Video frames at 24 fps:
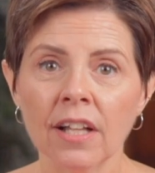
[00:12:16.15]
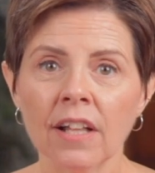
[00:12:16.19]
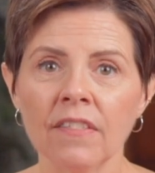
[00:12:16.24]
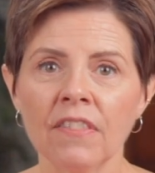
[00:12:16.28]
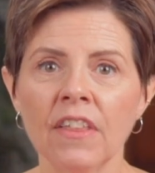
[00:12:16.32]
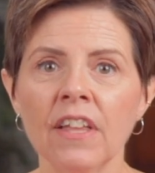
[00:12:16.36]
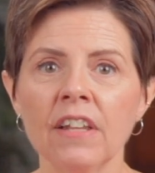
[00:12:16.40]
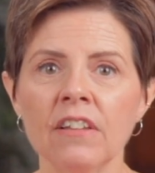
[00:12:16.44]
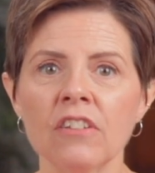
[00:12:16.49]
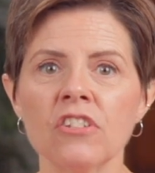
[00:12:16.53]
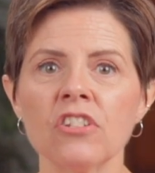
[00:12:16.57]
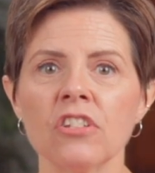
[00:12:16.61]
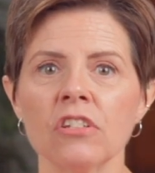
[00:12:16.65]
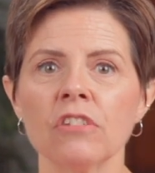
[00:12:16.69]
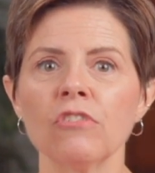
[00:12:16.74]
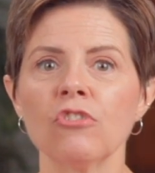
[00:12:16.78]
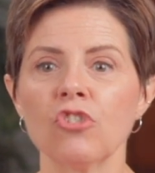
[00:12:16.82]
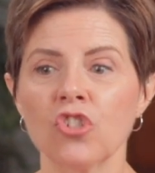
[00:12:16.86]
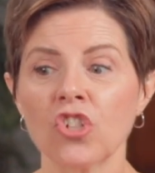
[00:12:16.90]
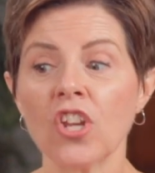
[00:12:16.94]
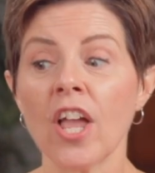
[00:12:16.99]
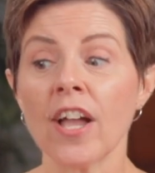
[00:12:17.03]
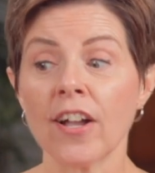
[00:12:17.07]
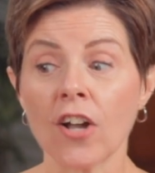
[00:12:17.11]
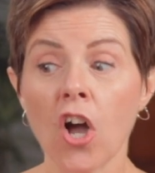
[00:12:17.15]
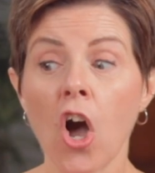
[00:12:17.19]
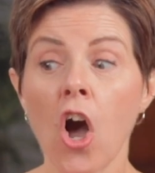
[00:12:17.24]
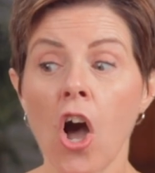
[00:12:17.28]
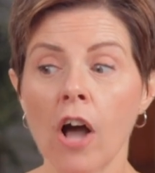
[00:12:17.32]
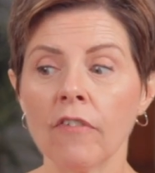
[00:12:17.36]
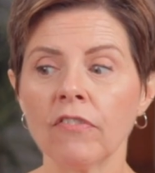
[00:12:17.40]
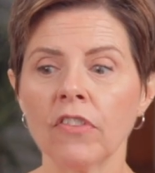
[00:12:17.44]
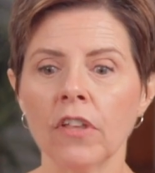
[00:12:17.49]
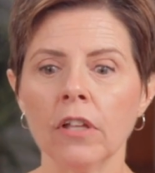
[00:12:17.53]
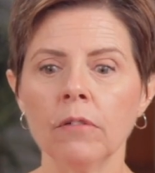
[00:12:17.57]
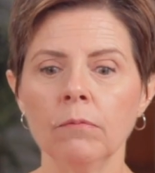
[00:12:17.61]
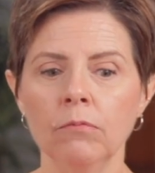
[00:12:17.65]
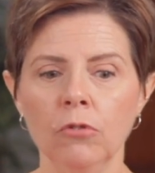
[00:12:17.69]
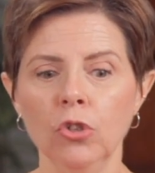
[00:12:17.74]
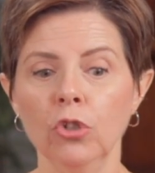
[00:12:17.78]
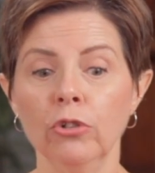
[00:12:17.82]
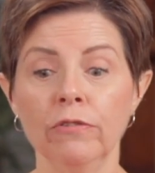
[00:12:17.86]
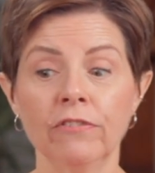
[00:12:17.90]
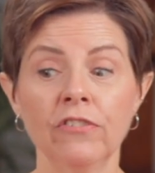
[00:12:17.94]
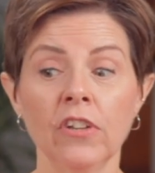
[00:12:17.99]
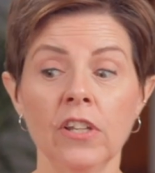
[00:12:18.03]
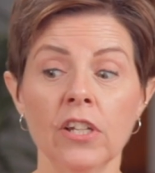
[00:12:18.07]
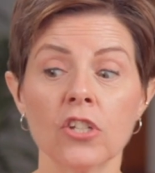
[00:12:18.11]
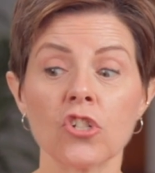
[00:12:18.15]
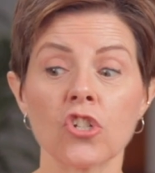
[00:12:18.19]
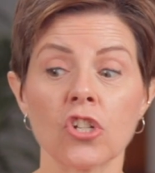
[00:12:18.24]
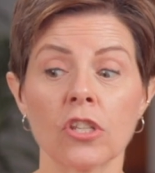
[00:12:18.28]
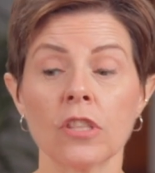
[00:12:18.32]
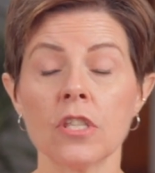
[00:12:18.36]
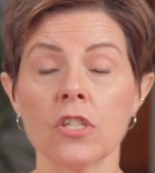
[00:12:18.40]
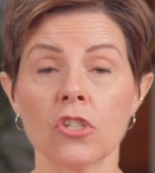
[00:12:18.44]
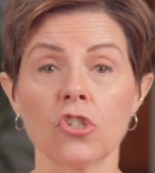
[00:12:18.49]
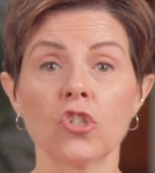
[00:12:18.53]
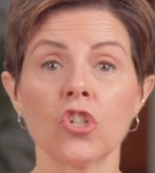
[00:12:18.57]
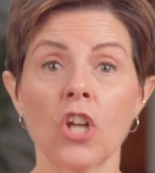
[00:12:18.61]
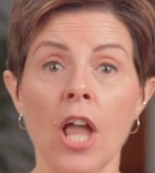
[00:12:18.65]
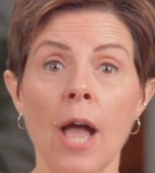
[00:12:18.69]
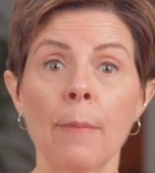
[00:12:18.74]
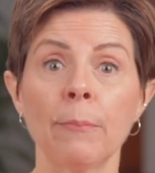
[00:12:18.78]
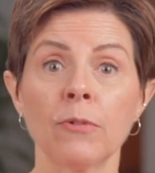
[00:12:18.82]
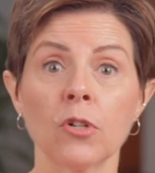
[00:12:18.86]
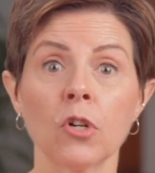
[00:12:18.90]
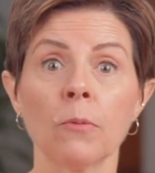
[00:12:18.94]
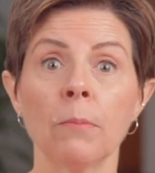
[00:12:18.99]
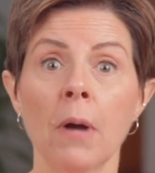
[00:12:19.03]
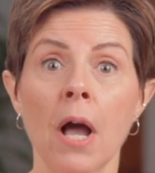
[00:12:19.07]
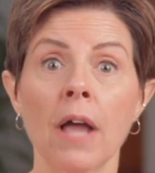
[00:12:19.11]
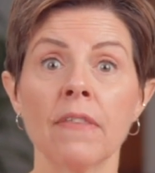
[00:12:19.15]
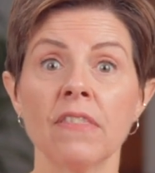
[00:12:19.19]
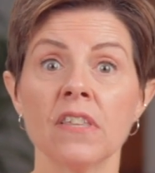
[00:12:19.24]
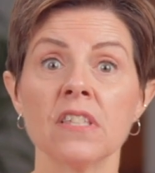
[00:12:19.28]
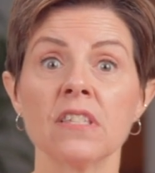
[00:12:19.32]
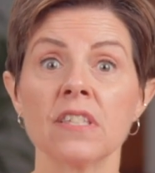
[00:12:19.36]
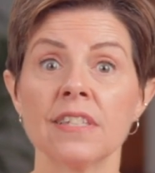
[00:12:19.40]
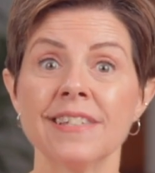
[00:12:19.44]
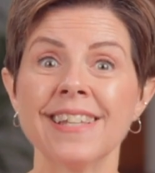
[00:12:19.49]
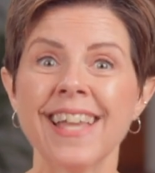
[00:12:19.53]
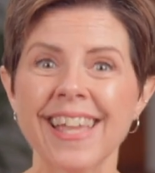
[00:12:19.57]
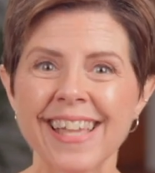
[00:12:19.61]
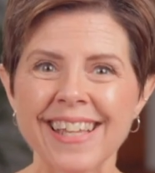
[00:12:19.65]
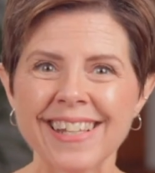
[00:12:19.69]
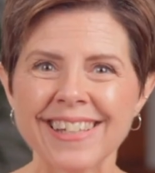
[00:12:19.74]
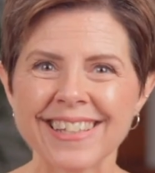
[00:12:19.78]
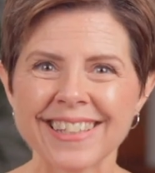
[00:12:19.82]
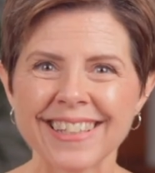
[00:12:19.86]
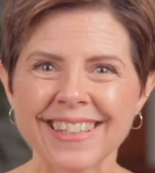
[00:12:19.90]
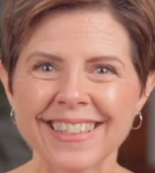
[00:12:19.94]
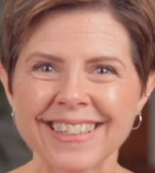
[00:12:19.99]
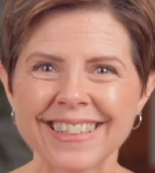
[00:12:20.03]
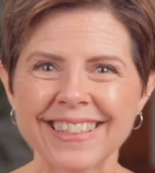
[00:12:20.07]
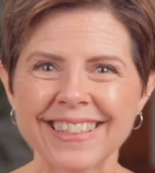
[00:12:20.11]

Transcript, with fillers: than to check off that you finished this chapter by this date.